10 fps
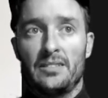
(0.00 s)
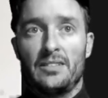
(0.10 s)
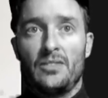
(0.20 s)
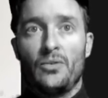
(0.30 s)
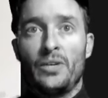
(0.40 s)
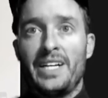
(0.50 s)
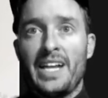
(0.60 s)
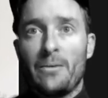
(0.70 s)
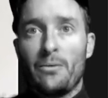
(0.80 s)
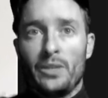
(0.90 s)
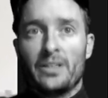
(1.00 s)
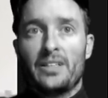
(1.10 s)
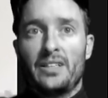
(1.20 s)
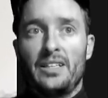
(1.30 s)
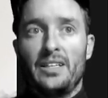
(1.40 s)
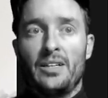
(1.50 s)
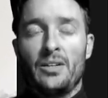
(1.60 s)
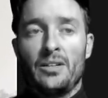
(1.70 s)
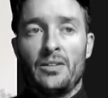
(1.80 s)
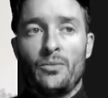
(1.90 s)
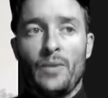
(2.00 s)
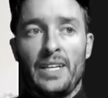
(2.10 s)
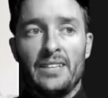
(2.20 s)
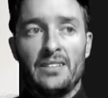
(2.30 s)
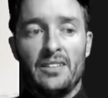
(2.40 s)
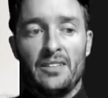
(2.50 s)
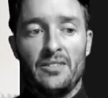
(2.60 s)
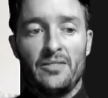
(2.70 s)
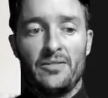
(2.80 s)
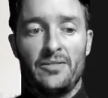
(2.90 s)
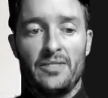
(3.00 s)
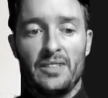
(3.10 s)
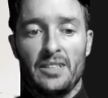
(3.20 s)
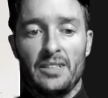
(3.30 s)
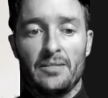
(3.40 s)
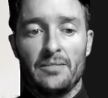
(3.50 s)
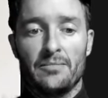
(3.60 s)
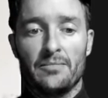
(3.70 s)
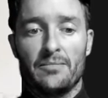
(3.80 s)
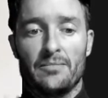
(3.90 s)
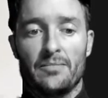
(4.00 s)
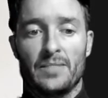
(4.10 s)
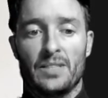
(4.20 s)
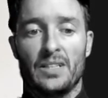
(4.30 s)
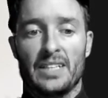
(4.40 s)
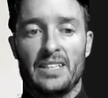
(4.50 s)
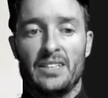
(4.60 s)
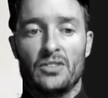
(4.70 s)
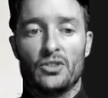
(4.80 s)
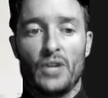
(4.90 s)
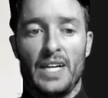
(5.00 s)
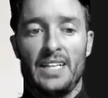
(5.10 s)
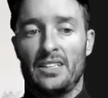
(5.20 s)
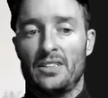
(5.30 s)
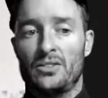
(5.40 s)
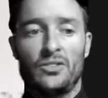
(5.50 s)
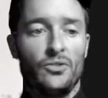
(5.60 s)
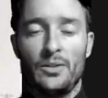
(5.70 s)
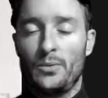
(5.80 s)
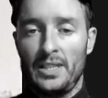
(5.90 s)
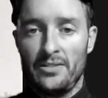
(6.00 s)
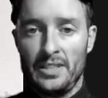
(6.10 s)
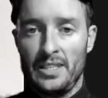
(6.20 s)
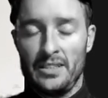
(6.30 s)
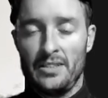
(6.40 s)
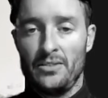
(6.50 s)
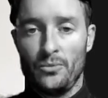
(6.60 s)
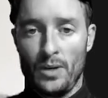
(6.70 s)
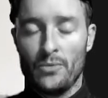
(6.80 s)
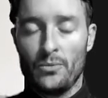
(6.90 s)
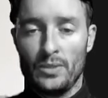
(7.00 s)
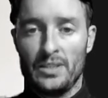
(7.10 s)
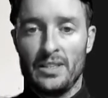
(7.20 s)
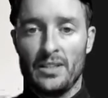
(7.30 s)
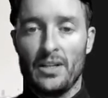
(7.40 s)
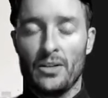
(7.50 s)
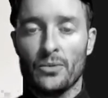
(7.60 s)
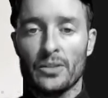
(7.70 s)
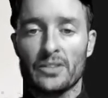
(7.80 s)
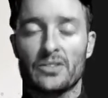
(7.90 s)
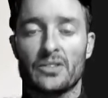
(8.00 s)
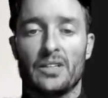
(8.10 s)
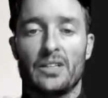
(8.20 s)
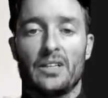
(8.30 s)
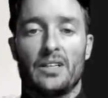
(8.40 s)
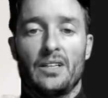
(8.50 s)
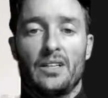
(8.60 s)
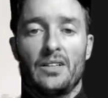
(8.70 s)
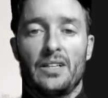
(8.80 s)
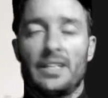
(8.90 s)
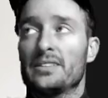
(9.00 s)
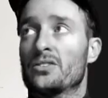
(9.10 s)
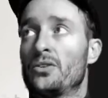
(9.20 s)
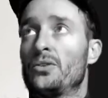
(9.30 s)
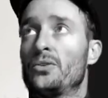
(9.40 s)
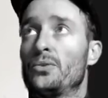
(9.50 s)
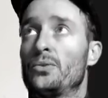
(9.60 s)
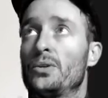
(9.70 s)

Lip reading: or network ways of collecting or trading or doing whatever they want with their artworks. All right, so